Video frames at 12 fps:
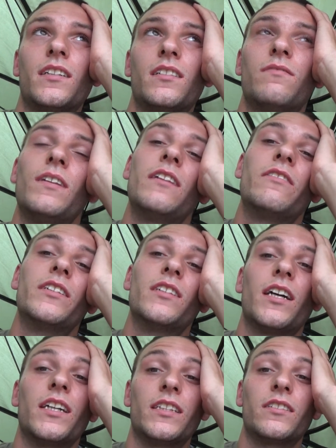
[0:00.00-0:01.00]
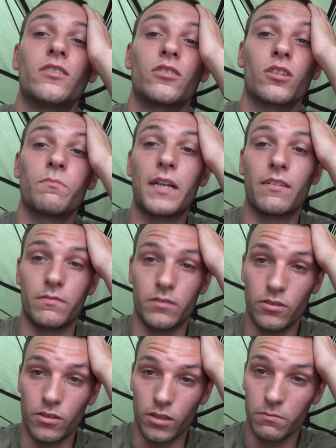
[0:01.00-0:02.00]
The fella in 19's just got back from the
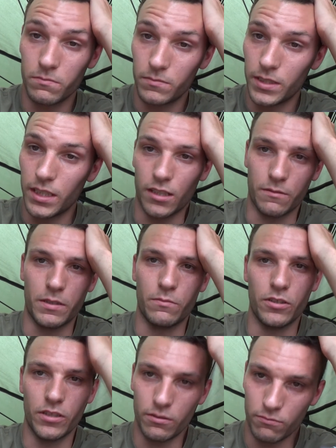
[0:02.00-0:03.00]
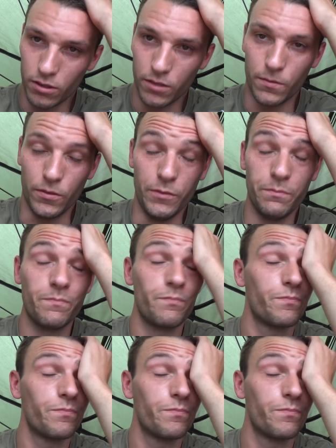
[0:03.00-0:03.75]
shop. He asked me to watch his rods for him.